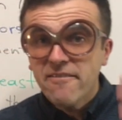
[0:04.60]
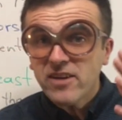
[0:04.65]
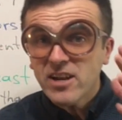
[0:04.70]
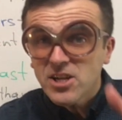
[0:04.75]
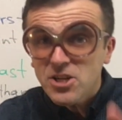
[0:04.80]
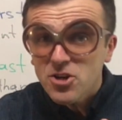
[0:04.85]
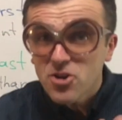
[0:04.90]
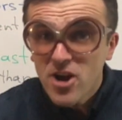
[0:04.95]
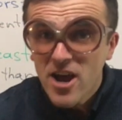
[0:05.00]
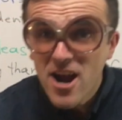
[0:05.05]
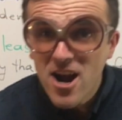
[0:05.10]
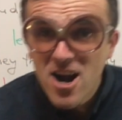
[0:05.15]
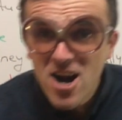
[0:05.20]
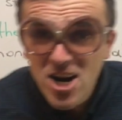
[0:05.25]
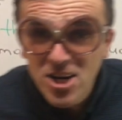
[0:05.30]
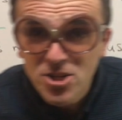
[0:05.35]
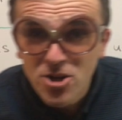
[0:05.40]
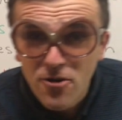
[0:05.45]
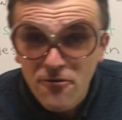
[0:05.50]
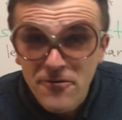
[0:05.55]
Haven't you
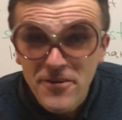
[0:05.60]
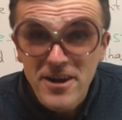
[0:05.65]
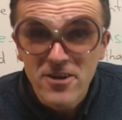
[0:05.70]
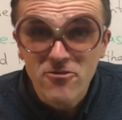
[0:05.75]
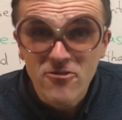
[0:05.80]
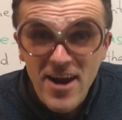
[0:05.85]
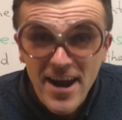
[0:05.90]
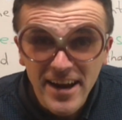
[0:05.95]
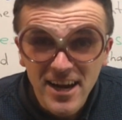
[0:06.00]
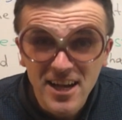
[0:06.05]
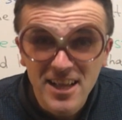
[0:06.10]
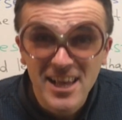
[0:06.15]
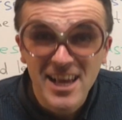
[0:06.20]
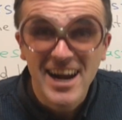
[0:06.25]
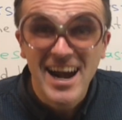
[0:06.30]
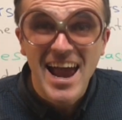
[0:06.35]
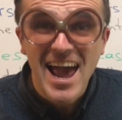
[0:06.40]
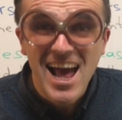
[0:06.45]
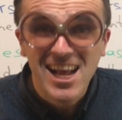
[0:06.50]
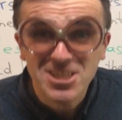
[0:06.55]
heard of
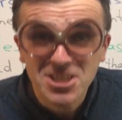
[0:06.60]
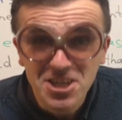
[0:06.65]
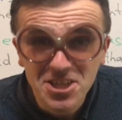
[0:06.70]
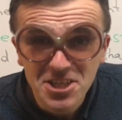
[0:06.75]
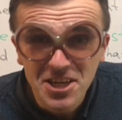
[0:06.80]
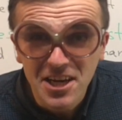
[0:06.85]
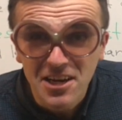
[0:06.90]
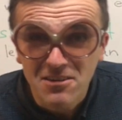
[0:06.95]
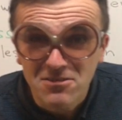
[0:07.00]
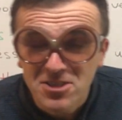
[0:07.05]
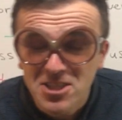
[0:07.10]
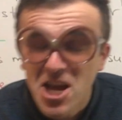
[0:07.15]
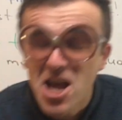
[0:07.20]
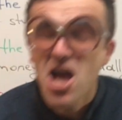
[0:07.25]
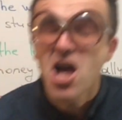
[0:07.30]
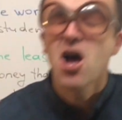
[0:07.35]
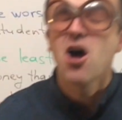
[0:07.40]
irregular adjectives?